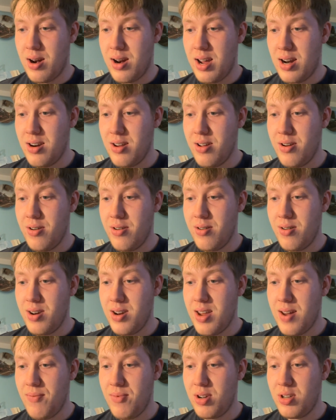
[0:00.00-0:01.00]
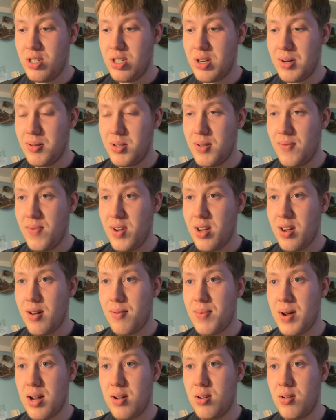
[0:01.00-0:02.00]
you never start to think
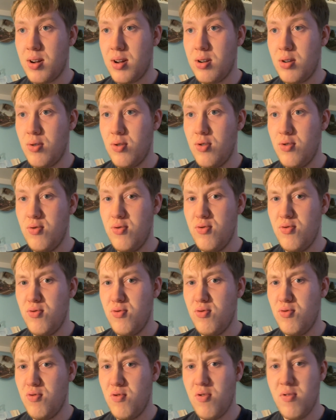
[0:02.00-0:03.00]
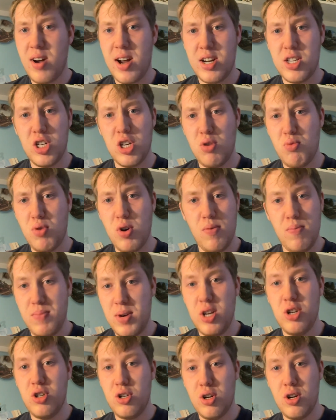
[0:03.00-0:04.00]
about it. Who actually wrote
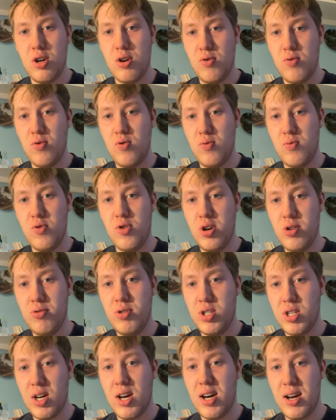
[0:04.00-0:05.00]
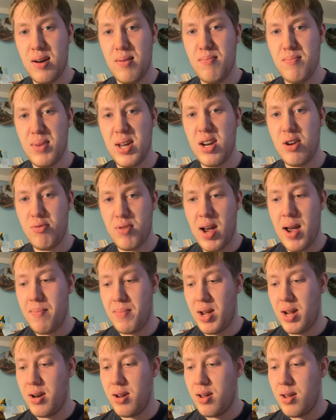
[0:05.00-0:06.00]
Peter
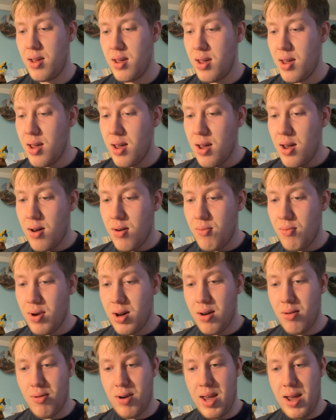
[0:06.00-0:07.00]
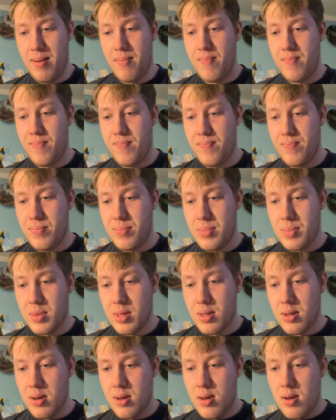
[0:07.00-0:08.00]
Rabbit? Well then,
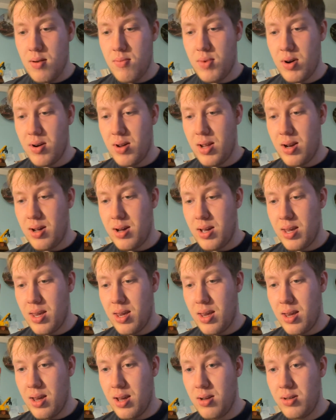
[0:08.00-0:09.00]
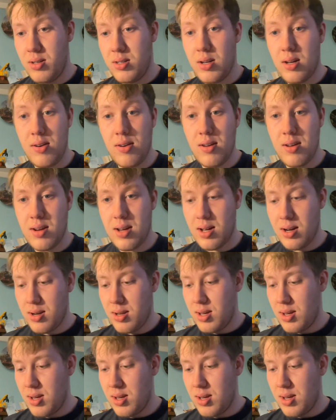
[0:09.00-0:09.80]
I here to tell you that